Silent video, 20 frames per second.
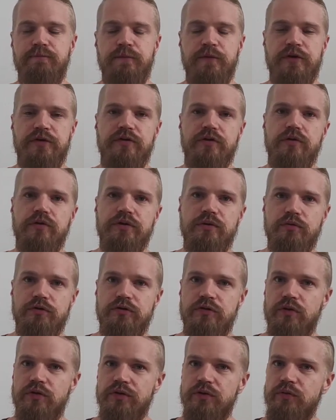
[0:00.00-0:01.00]
So he was
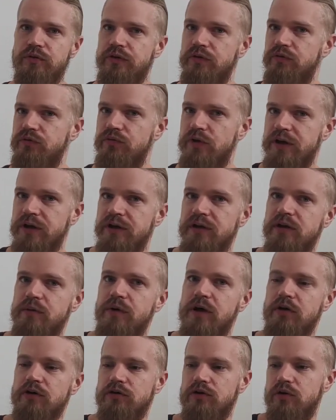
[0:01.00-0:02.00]
talking with a friend
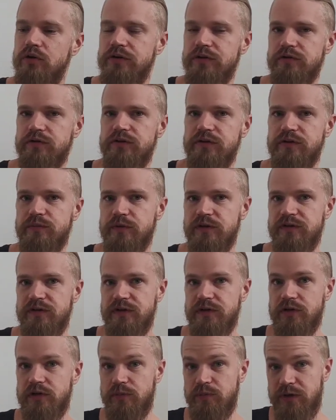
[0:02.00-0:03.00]
about going to this
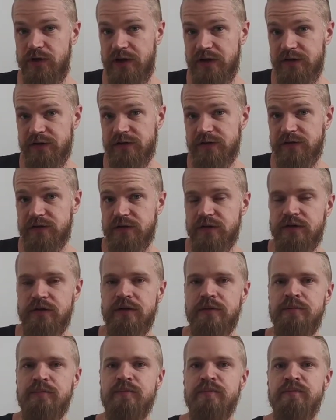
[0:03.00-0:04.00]
particular place
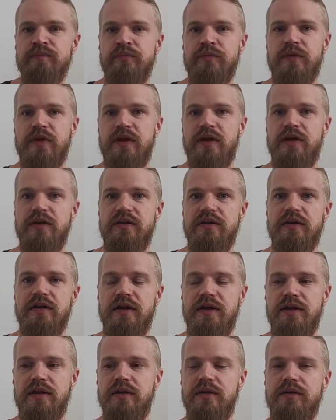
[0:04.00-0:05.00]
and
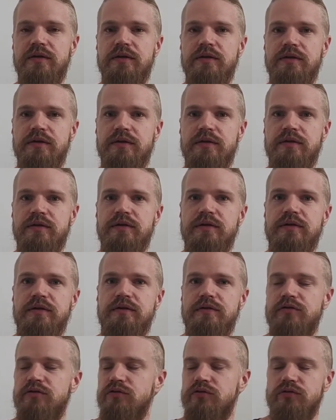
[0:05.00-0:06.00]
then
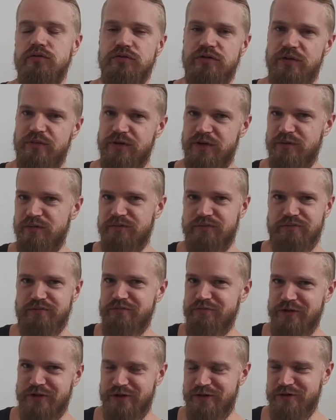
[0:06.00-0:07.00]
to do something.
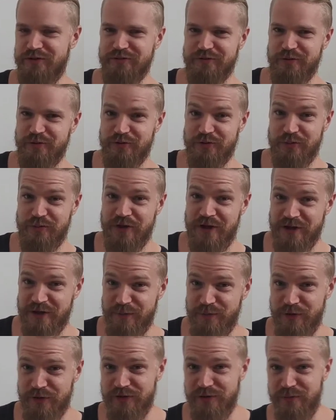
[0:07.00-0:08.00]
I don't know, go to a party
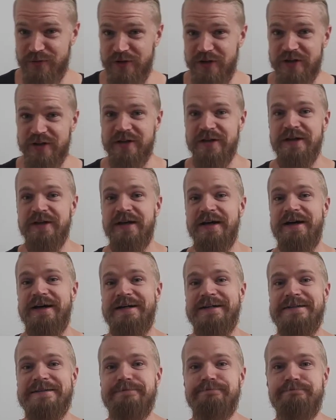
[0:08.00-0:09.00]
possibly.
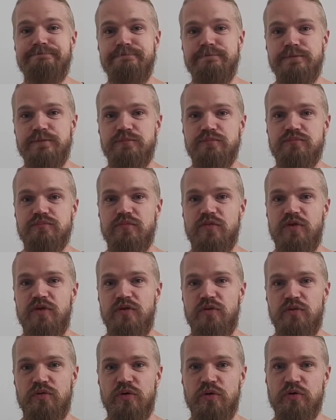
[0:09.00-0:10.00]

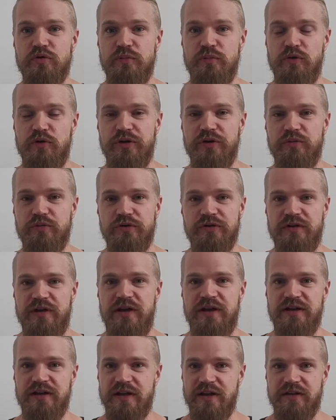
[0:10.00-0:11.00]
Thoreau's point was
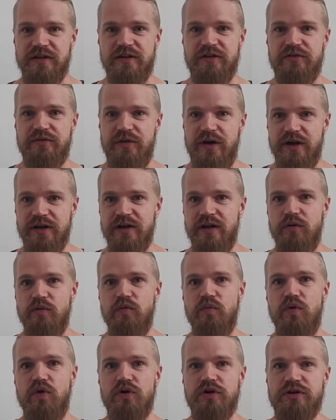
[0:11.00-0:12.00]
like, yeah, that's fine, I'll
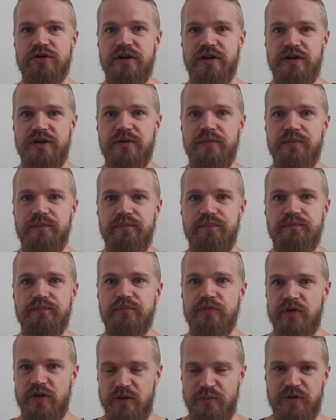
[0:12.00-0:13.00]
walk there
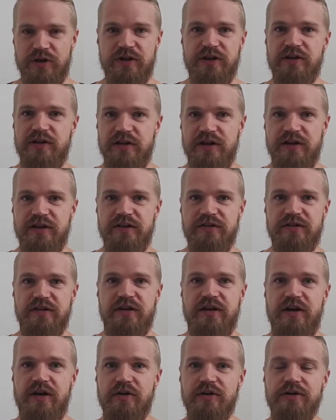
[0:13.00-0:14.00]
immediately, and he
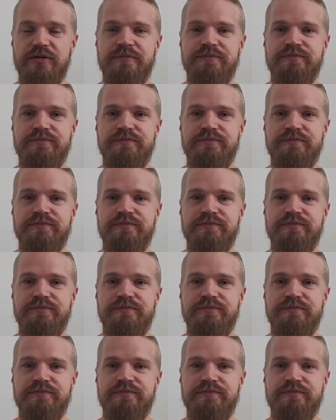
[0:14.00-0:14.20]
set out.